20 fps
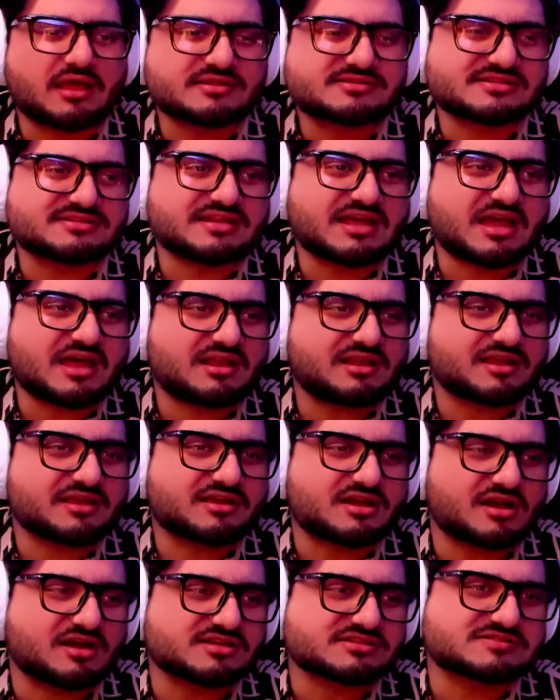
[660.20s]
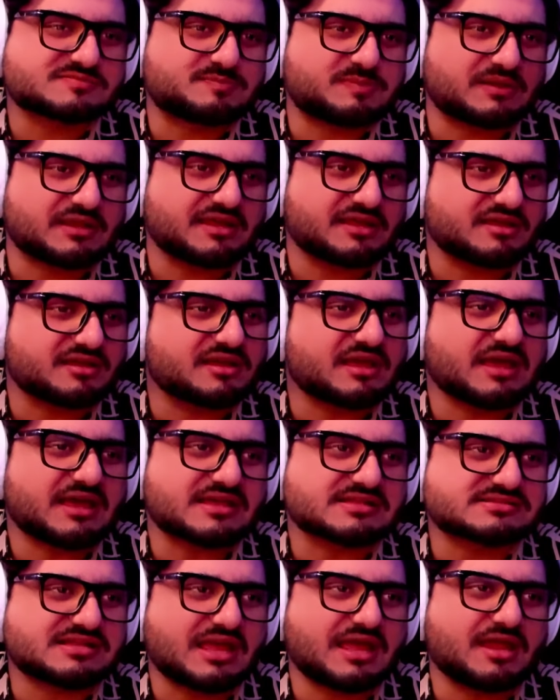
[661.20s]
it's a Dalek cosplaying
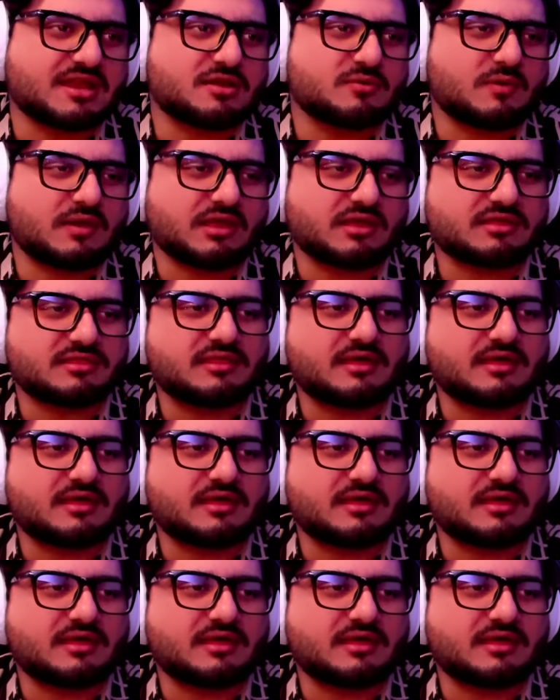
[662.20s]
as Hedwig the